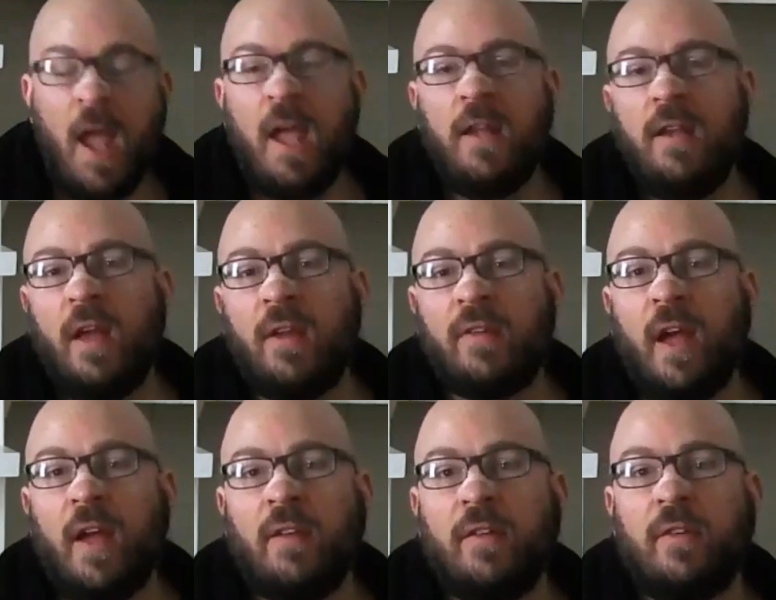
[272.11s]
And yes,
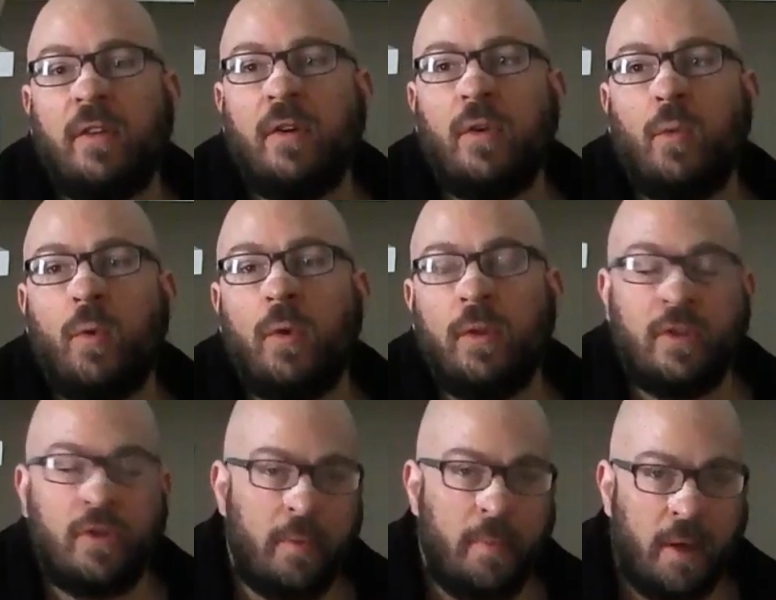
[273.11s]
I consider
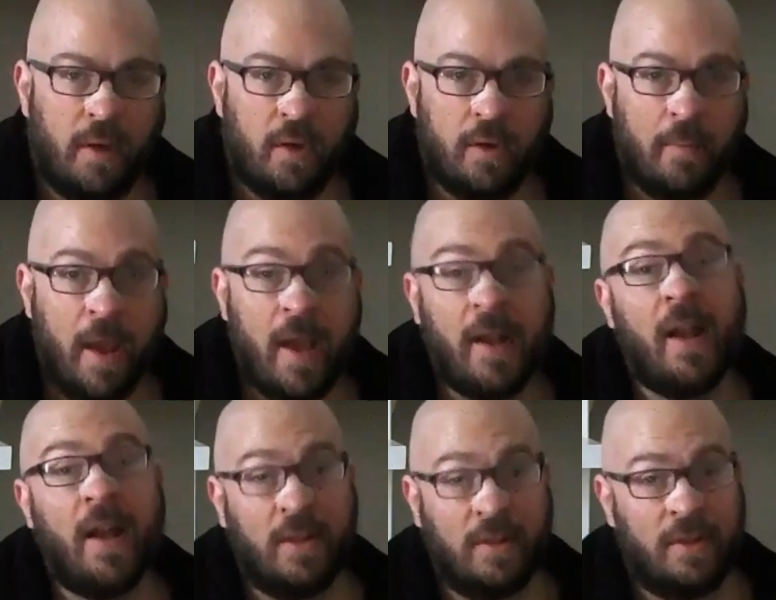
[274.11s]
Wilton to be a good man, and
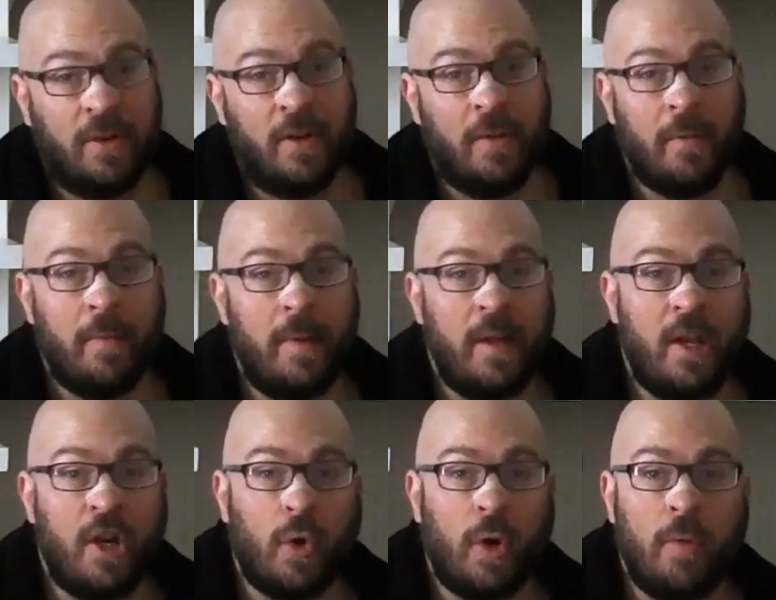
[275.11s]
I consider him to be a
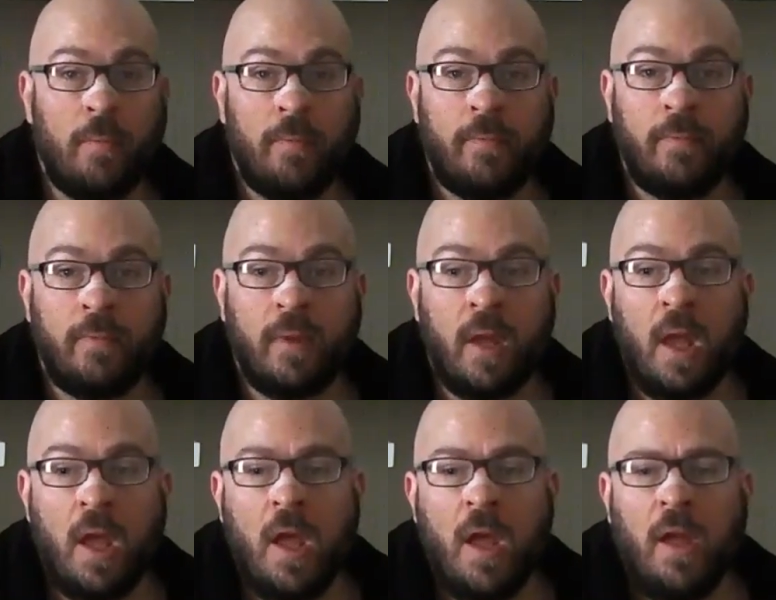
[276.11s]
hero.
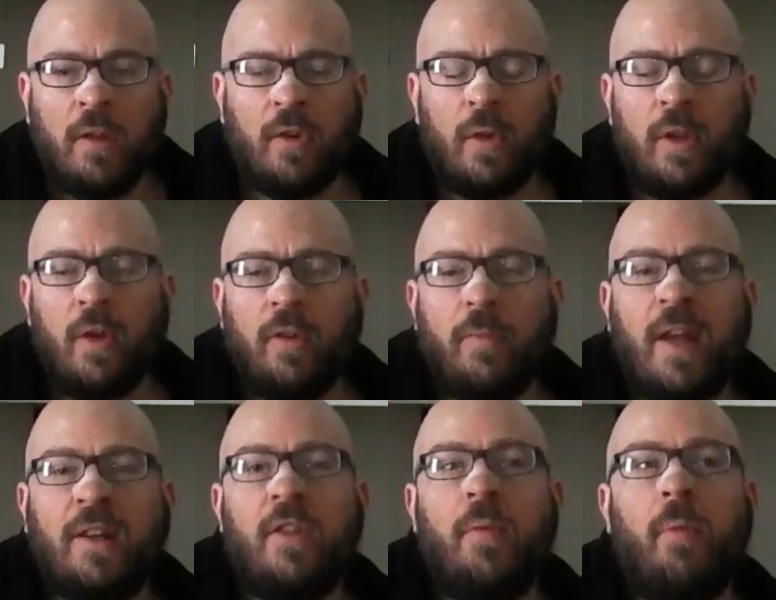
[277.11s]
So it goes
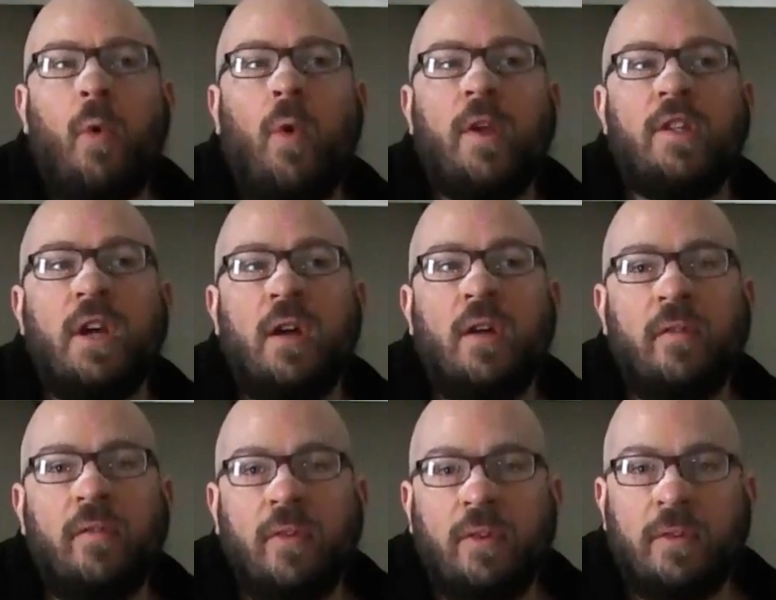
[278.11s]
back to the point
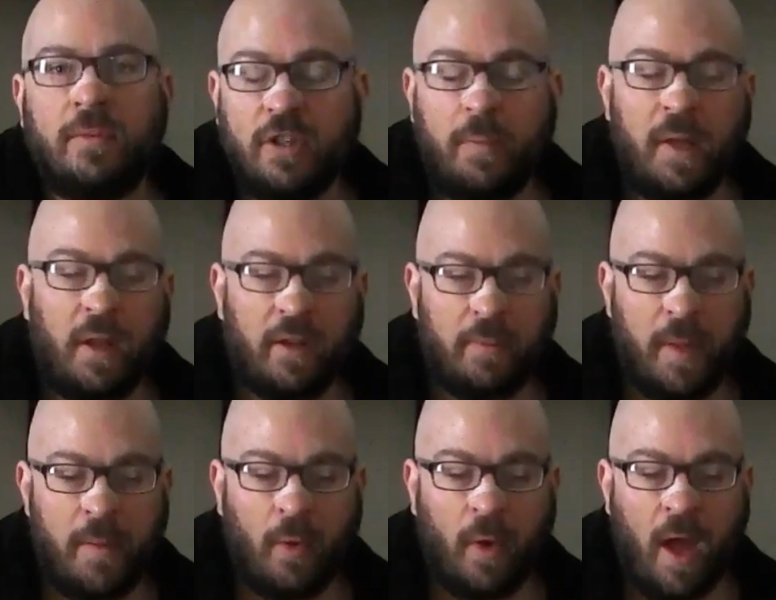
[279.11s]
of just because
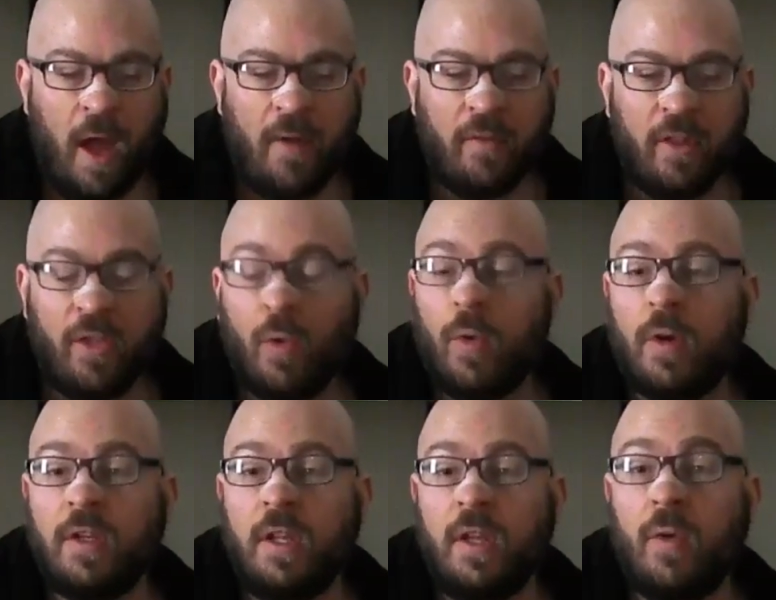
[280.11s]
people have
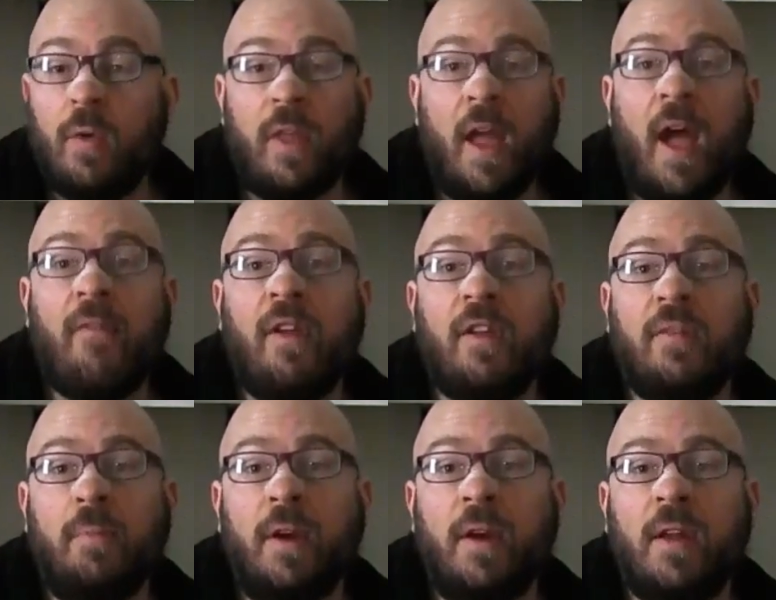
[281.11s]
authority or they have
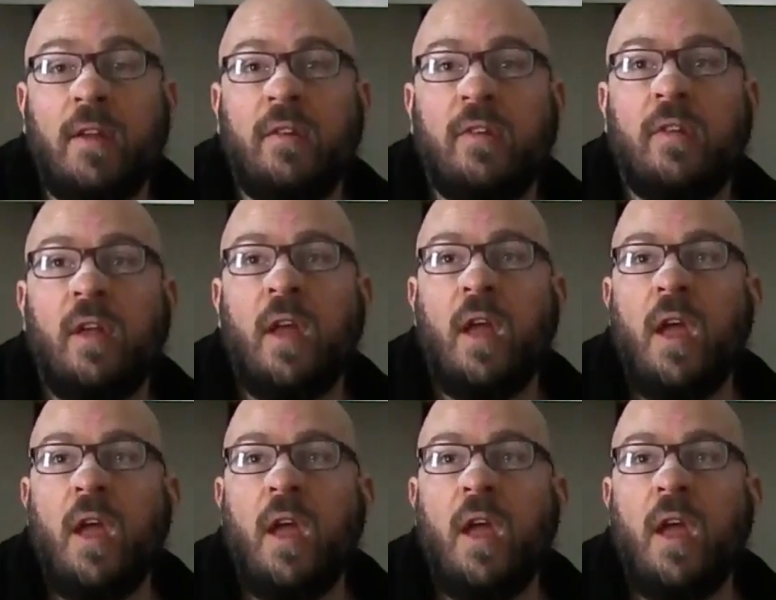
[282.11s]
experience